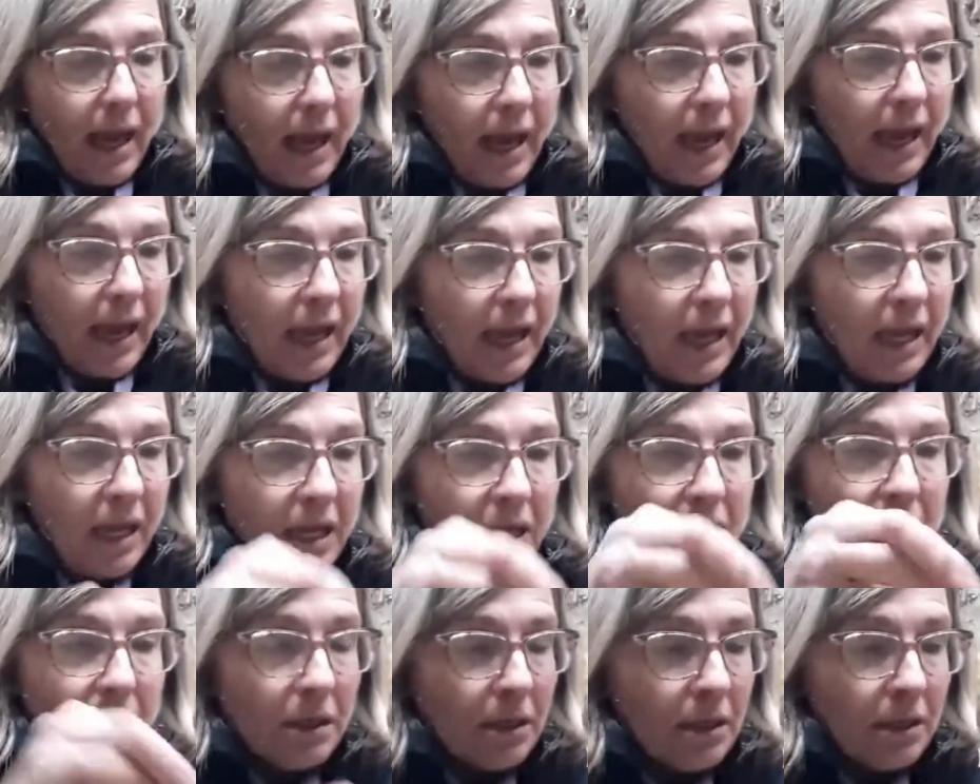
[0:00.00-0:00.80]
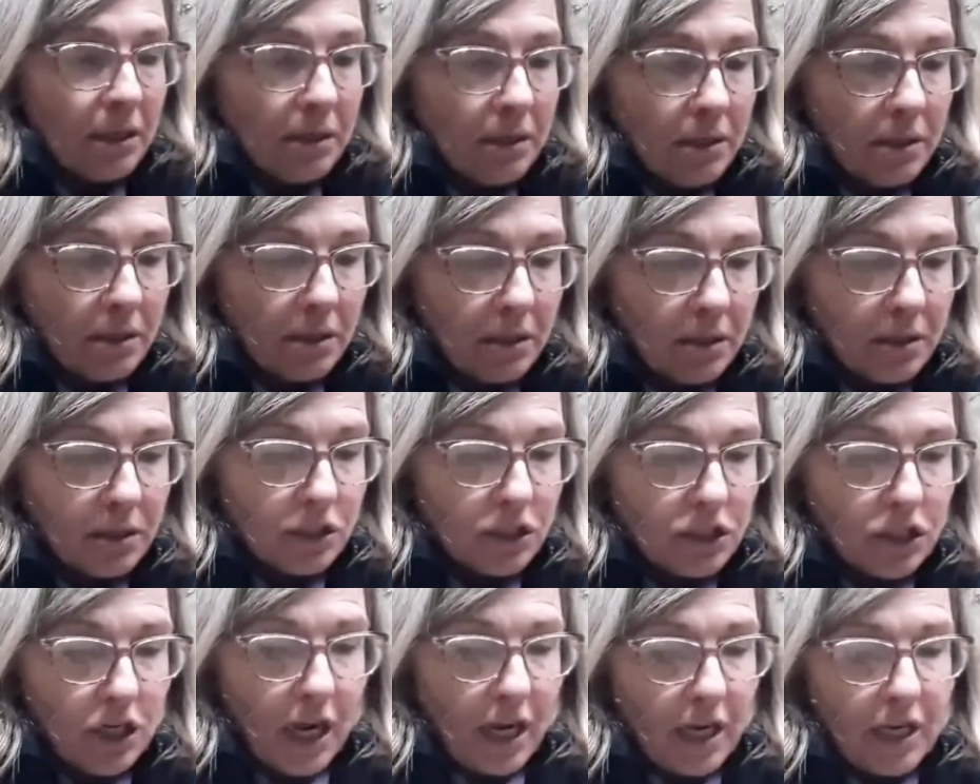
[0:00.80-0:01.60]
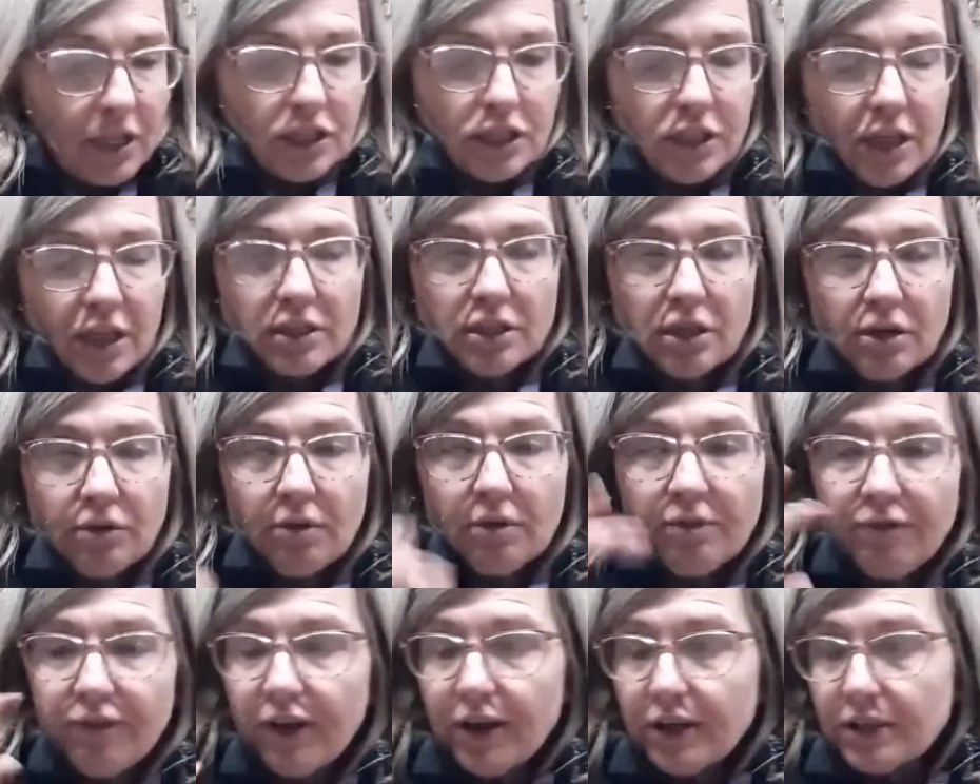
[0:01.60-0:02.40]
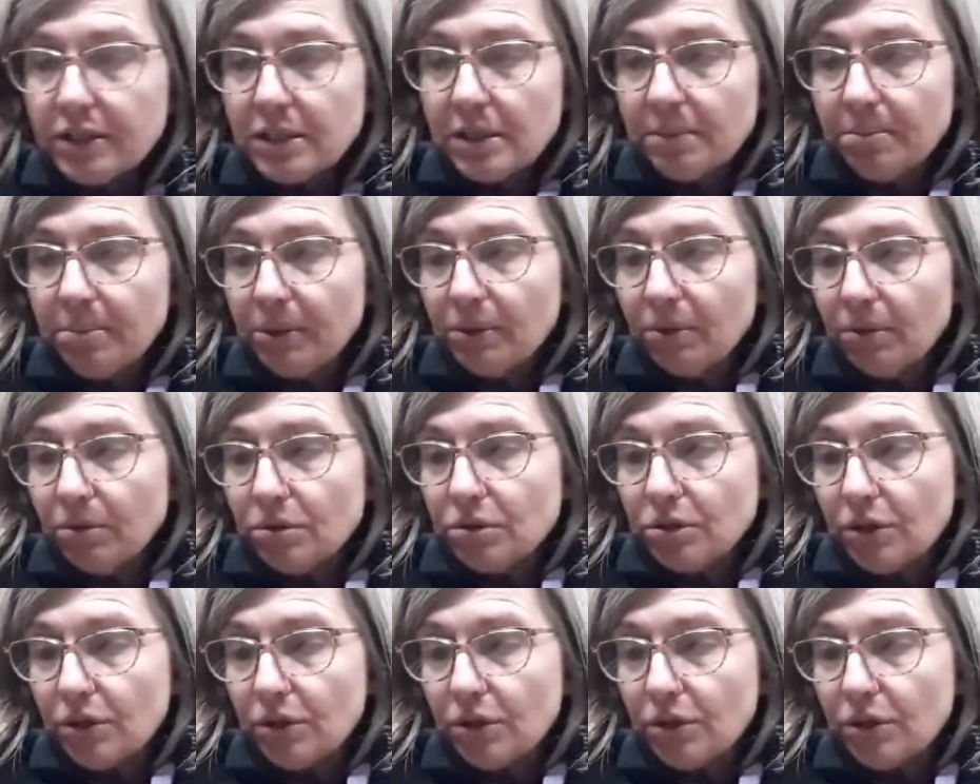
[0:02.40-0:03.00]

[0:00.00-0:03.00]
a change that's irreversible.